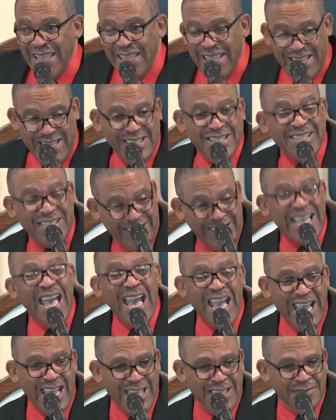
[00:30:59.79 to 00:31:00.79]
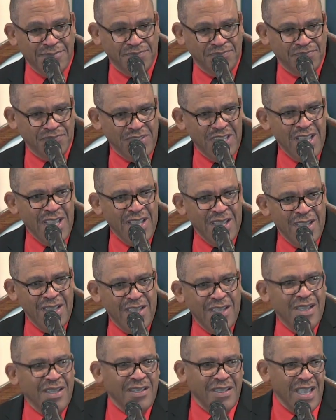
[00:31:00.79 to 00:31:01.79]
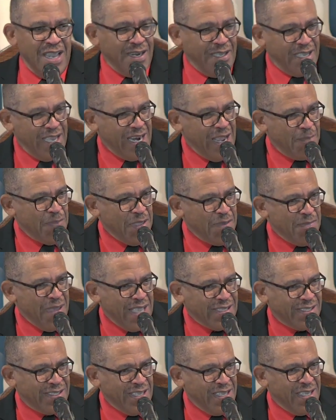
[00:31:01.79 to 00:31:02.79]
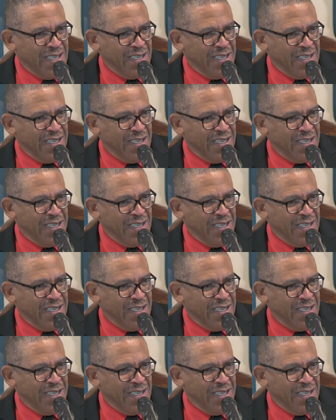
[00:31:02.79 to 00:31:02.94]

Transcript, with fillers: his side. Can, can I be messy?